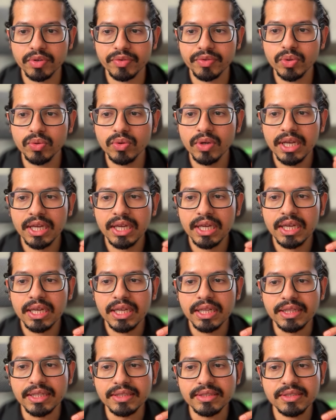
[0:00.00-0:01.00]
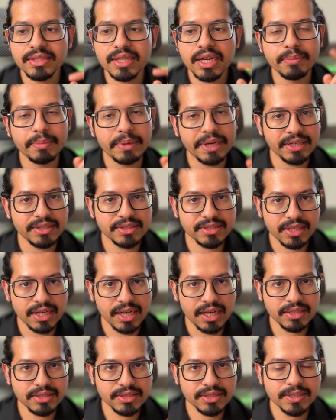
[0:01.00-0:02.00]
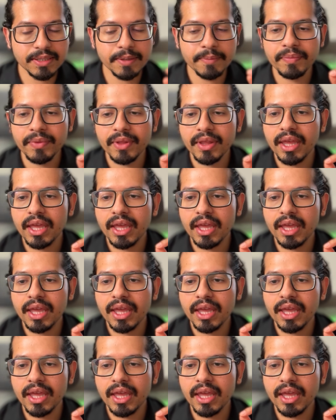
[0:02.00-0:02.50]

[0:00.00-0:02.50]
overview. This is that base class.